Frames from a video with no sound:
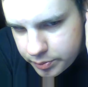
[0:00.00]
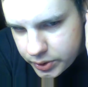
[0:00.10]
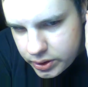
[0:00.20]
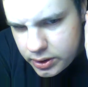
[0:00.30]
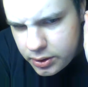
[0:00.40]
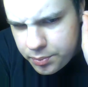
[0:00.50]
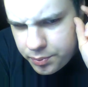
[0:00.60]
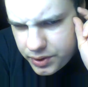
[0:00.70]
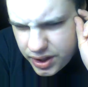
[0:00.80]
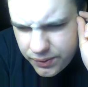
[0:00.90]
but they
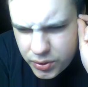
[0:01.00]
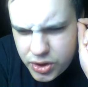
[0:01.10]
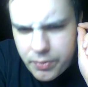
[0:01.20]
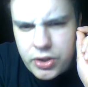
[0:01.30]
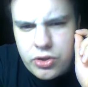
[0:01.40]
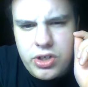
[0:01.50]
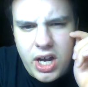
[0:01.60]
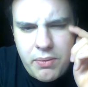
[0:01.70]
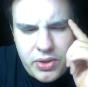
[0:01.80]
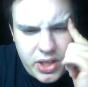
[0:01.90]
give you some extra
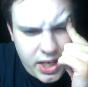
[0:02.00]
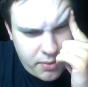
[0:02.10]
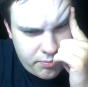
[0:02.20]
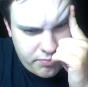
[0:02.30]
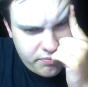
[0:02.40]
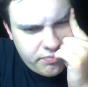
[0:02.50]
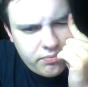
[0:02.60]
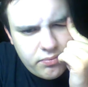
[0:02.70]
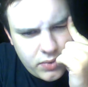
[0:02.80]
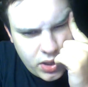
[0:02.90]
time in the game.
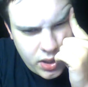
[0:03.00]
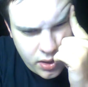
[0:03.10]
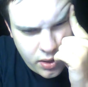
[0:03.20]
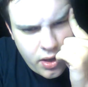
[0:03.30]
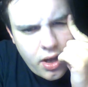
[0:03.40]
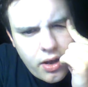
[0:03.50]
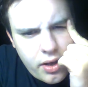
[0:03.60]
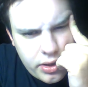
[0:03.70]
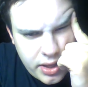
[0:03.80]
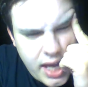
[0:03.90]

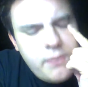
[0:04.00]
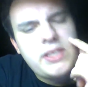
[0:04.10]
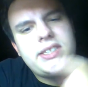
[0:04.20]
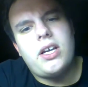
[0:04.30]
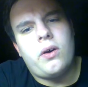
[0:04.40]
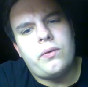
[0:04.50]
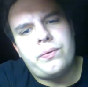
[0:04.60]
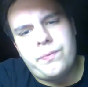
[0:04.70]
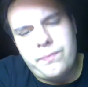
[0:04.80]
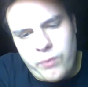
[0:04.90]
The game itself,
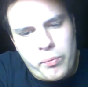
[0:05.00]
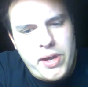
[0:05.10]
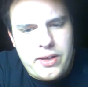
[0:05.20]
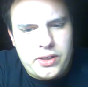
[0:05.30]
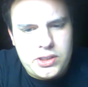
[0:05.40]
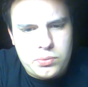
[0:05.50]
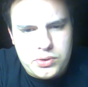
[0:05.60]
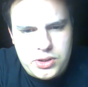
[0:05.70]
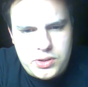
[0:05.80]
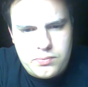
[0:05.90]
for me at least,
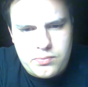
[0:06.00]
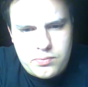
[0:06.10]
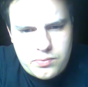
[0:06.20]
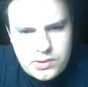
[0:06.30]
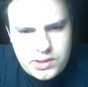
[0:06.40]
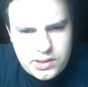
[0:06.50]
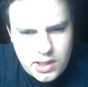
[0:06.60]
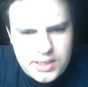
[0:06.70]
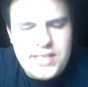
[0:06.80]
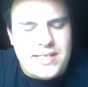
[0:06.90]
was
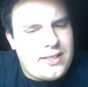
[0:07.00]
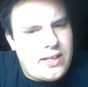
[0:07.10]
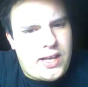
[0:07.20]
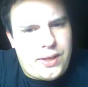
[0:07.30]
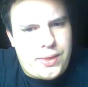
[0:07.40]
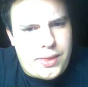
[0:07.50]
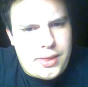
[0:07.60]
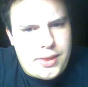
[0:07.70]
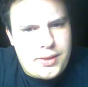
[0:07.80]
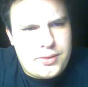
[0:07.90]
a decent length.
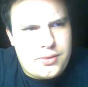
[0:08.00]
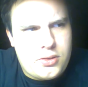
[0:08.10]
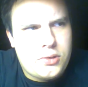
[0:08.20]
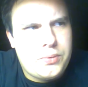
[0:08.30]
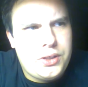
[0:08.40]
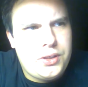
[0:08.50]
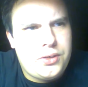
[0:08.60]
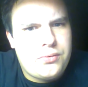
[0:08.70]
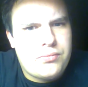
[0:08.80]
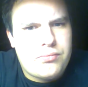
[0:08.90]
It took
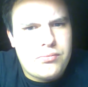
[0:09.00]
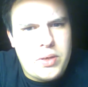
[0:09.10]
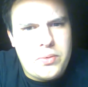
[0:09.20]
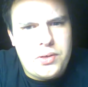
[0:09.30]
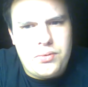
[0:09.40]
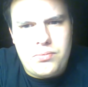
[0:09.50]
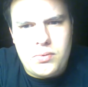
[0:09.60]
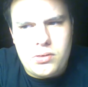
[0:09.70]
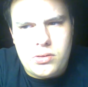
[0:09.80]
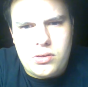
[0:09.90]
me maybe
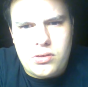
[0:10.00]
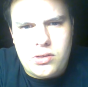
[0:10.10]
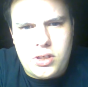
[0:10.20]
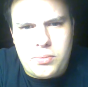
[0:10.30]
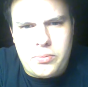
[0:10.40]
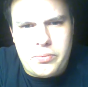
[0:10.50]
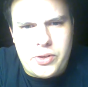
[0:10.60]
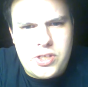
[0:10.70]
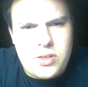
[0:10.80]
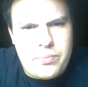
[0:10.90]
a couple
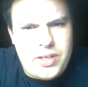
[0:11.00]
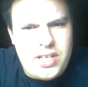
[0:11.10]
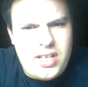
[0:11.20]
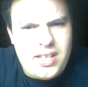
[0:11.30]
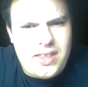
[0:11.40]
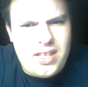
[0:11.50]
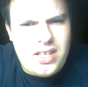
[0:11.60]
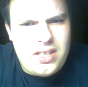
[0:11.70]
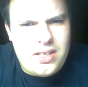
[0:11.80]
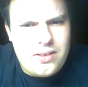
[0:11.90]
months to beat it, I
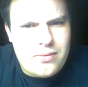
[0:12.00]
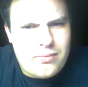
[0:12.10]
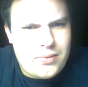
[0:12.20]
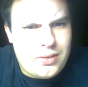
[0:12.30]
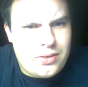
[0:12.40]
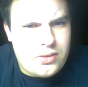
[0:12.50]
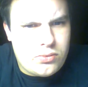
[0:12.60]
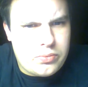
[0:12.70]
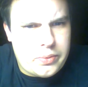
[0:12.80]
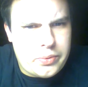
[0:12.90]
think. I
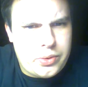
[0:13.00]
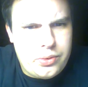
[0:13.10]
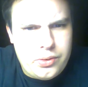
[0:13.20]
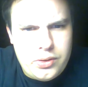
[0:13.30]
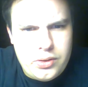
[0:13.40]
don't remember.